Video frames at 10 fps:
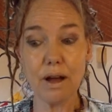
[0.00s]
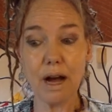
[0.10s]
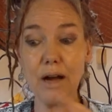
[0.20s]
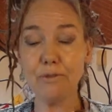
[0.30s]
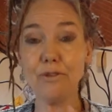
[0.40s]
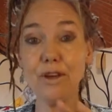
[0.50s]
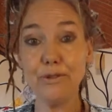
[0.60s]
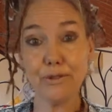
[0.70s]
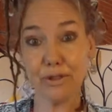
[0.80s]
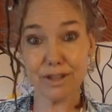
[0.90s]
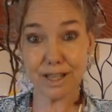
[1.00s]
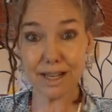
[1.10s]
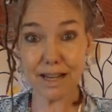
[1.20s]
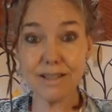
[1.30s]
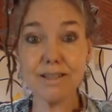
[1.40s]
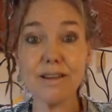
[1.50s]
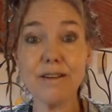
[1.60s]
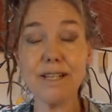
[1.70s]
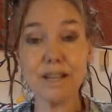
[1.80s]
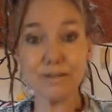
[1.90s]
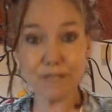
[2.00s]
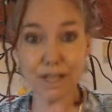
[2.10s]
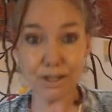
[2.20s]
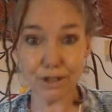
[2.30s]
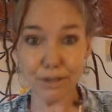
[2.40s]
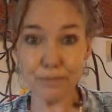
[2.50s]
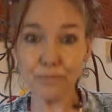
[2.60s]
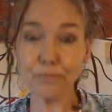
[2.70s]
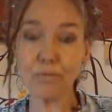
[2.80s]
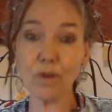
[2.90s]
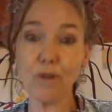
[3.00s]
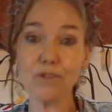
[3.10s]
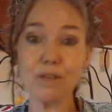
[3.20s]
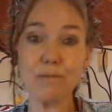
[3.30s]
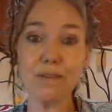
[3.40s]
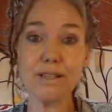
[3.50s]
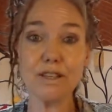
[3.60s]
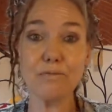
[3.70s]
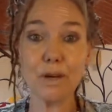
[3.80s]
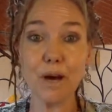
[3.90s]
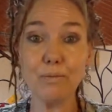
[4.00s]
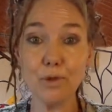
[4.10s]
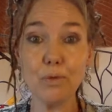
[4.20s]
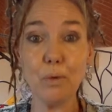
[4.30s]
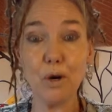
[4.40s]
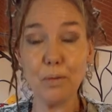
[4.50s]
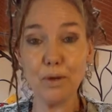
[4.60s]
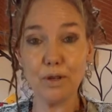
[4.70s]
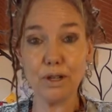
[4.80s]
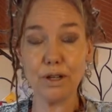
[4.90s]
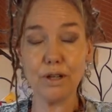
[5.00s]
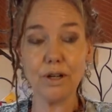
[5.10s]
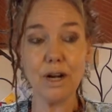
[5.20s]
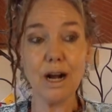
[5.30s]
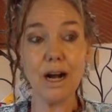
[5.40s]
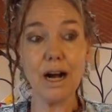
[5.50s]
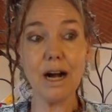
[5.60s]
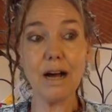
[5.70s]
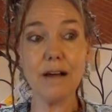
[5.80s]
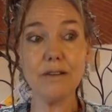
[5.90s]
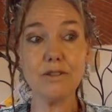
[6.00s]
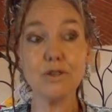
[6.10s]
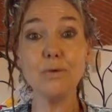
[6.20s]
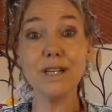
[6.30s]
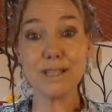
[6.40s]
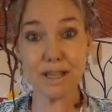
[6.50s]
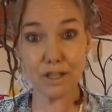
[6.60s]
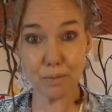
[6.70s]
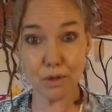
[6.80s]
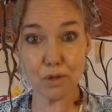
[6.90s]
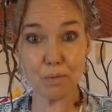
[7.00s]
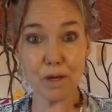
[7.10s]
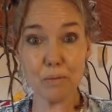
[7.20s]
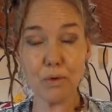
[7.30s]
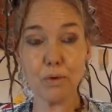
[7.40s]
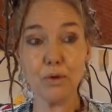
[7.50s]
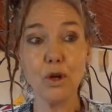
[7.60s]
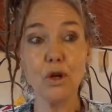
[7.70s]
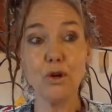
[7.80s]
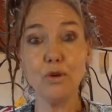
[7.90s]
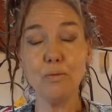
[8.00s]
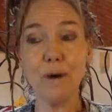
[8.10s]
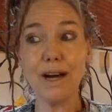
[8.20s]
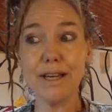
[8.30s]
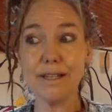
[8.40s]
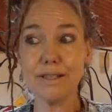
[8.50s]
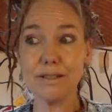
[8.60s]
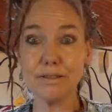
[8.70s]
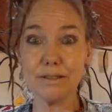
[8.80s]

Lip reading: I feel that there's a necessary degradation of some things that have become too popular and too accessible to people who might